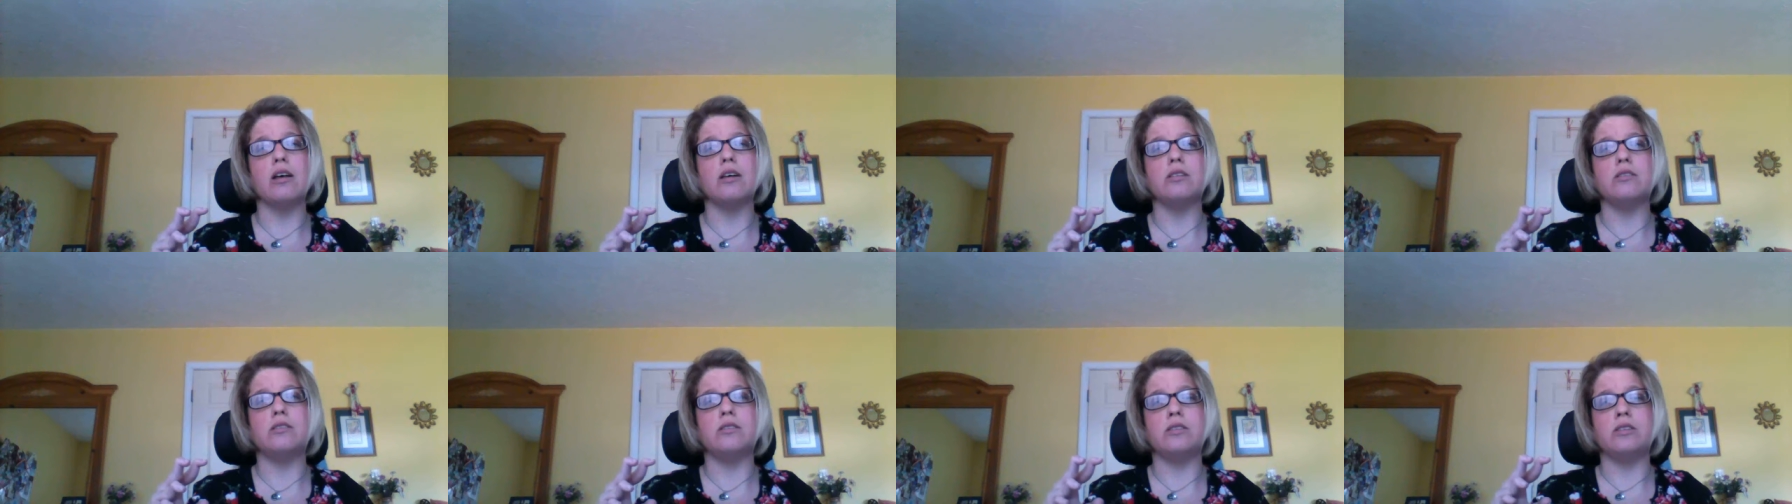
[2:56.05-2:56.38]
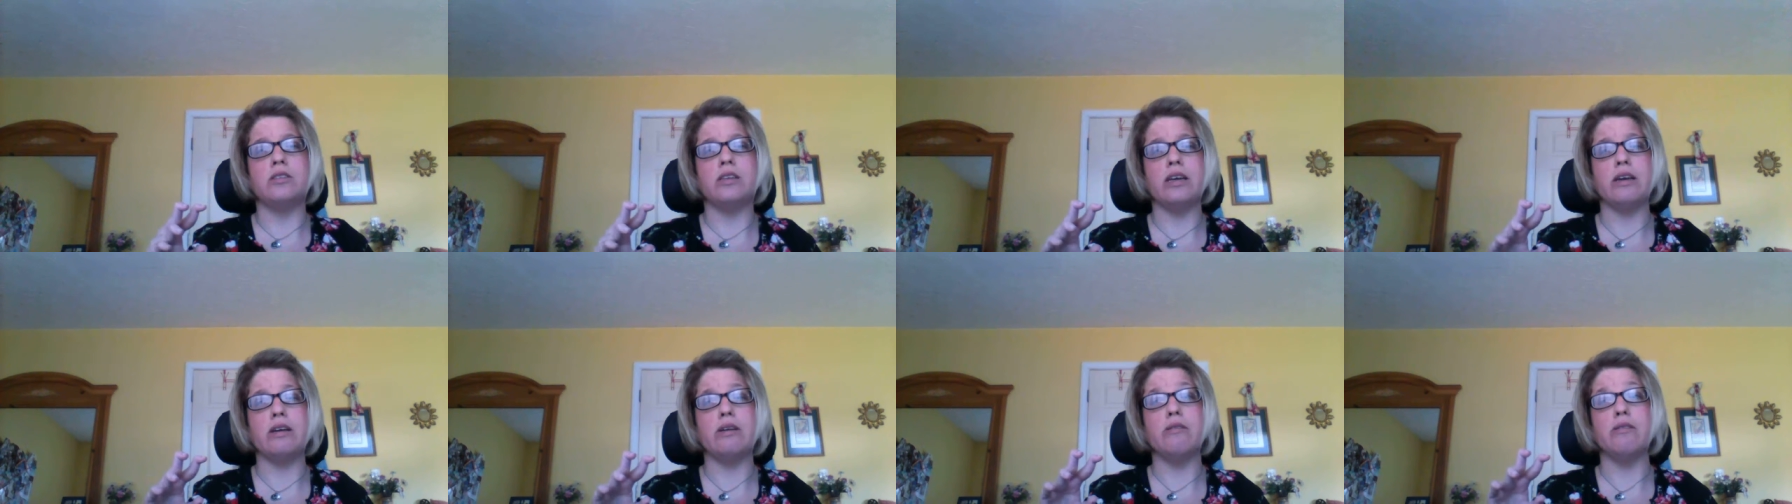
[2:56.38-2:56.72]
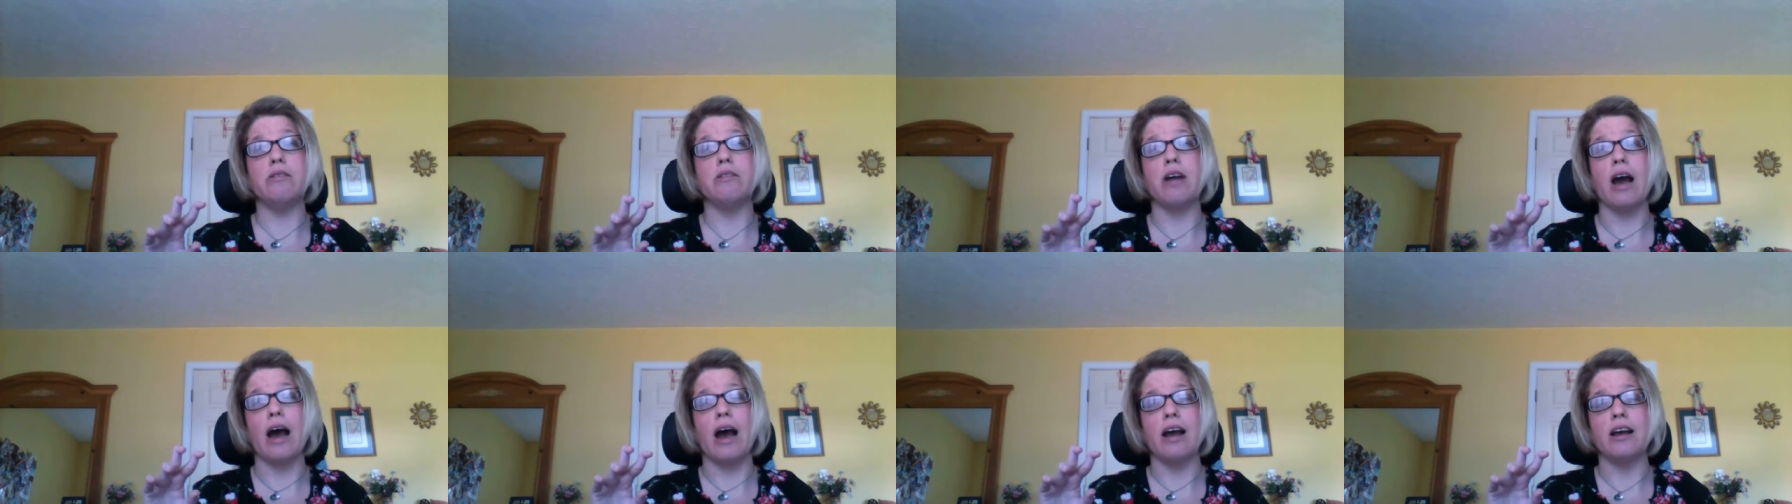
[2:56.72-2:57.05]
see
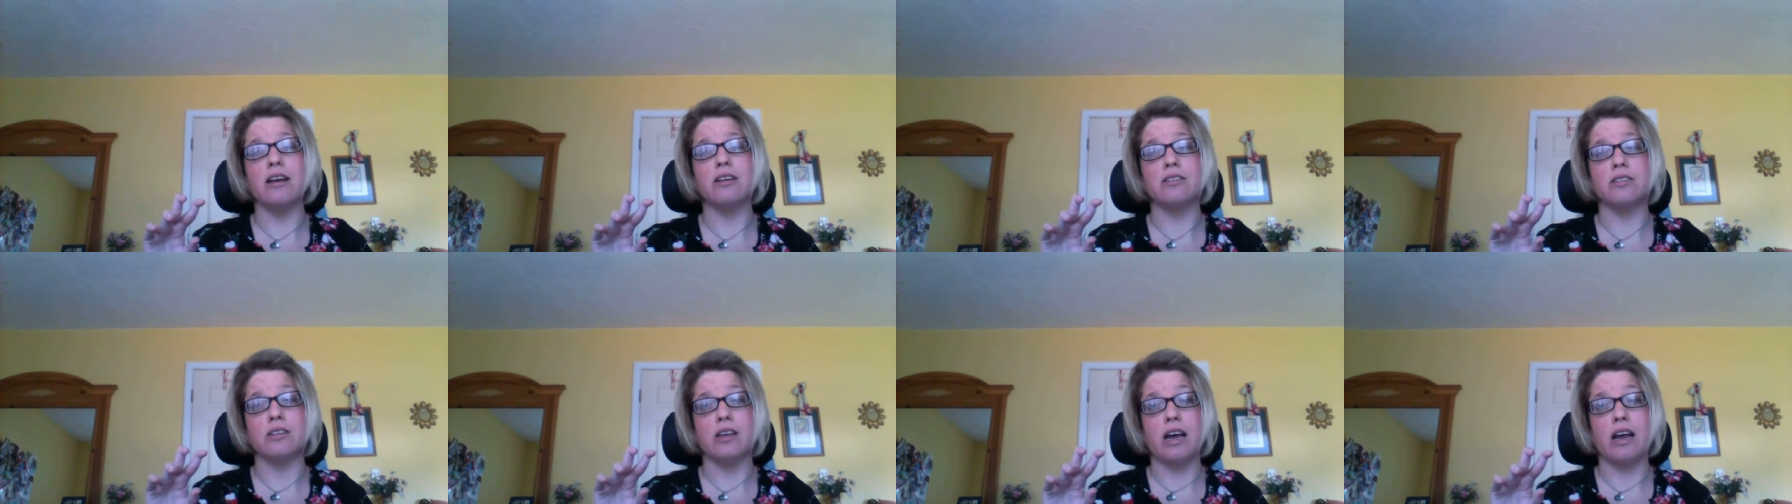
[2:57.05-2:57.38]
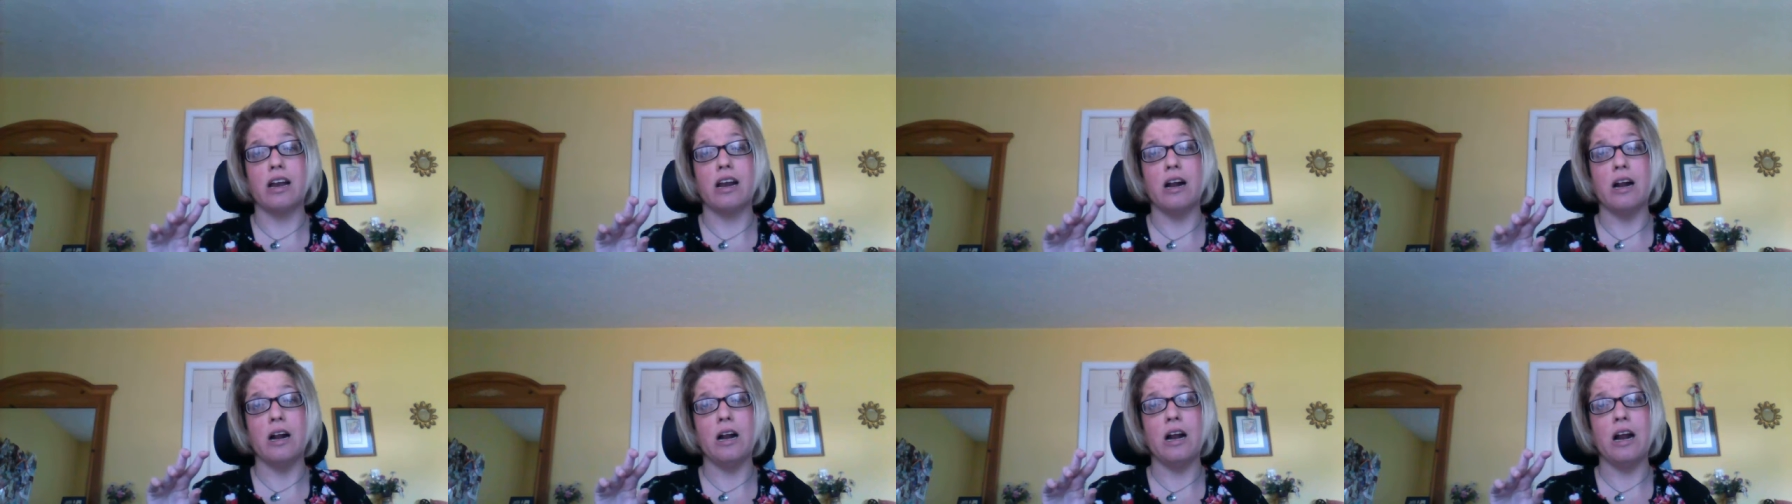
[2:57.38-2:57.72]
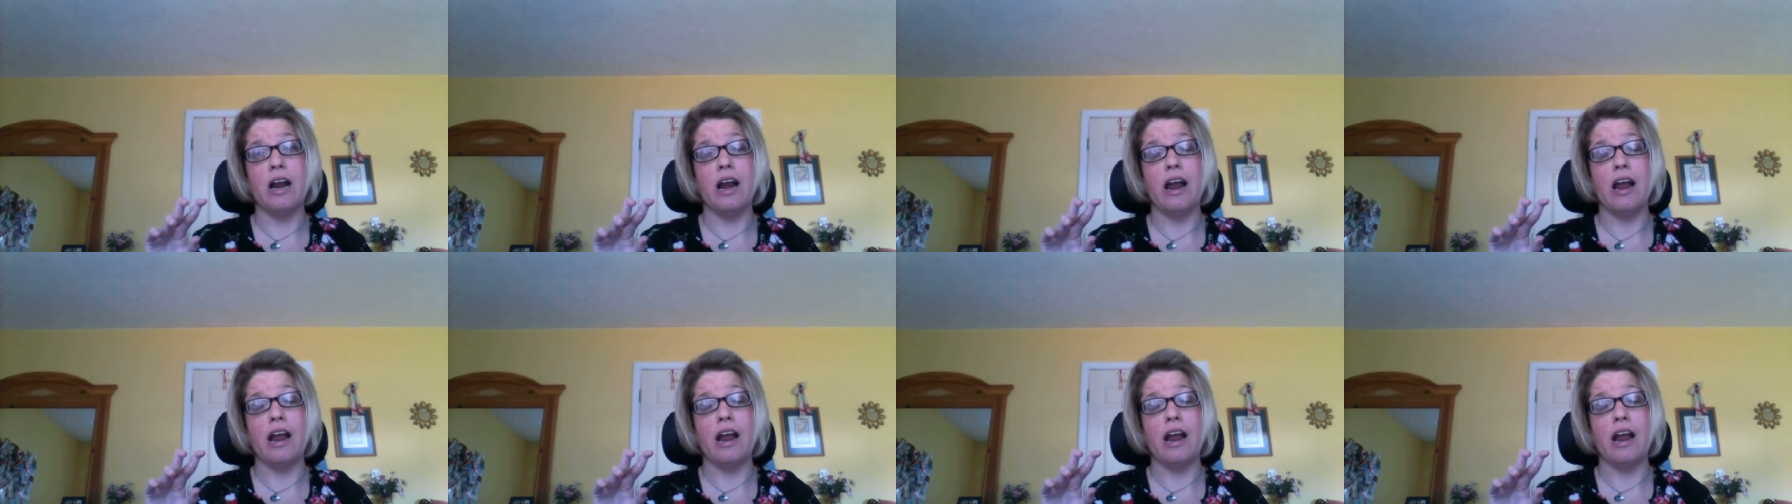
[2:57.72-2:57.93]
you guys later